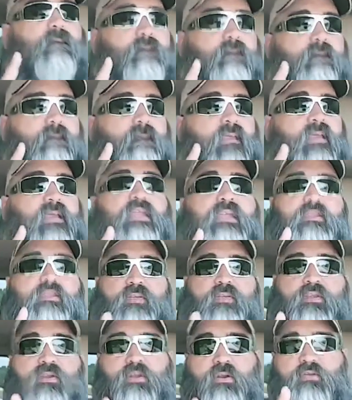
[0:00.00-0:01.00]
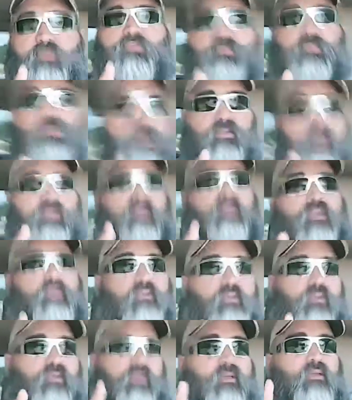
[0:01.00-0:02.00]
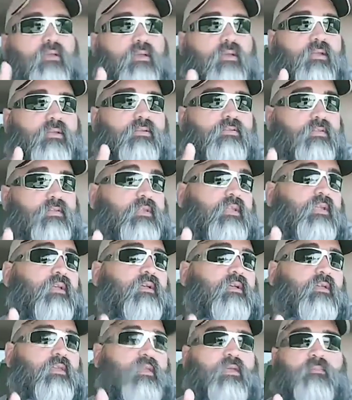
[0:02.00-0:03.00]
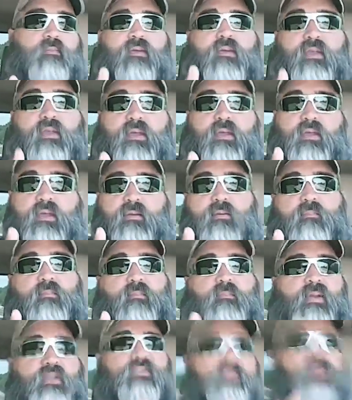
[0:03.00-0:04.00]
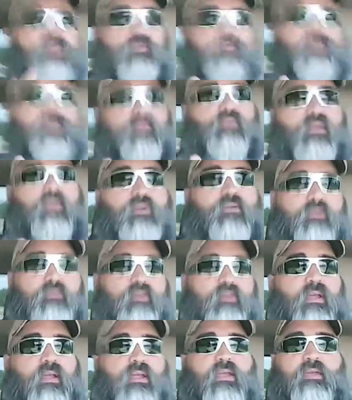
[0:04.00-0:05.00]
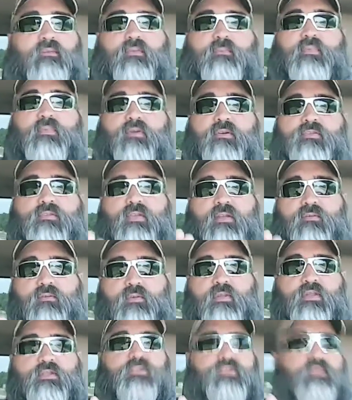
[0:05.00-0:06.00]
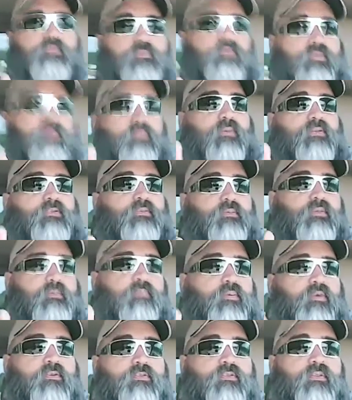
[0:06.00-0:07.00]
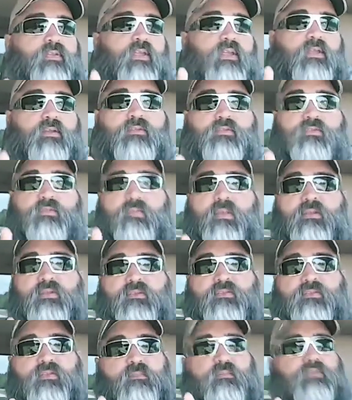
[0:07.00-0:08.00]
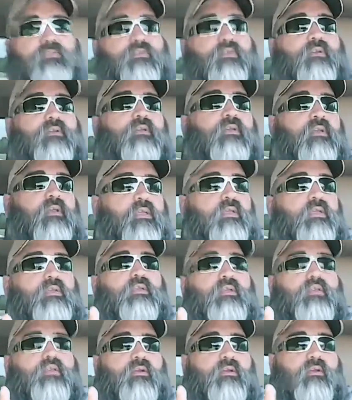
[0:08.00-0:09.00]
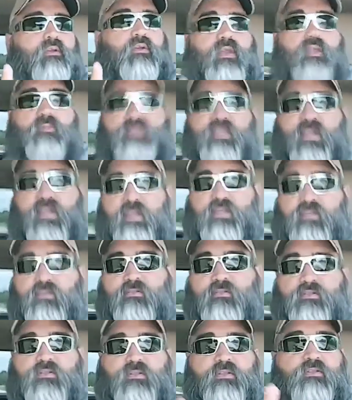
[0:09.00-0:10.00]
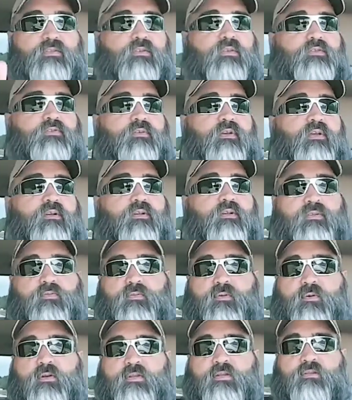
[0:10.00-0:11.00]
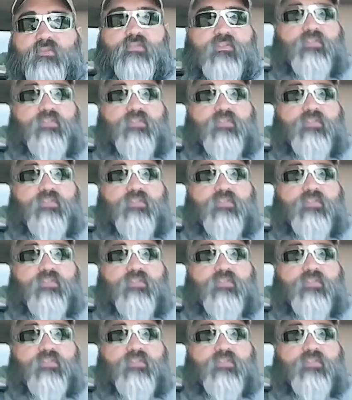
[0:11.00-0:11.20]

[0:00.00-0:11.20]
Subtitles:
and he even encouraged me, and I said, yeah, I am. My service writer, I have a relationship with the person that handles the maintenance on my truck. Her name's Heidi. She's a service writer at the Ford dealership.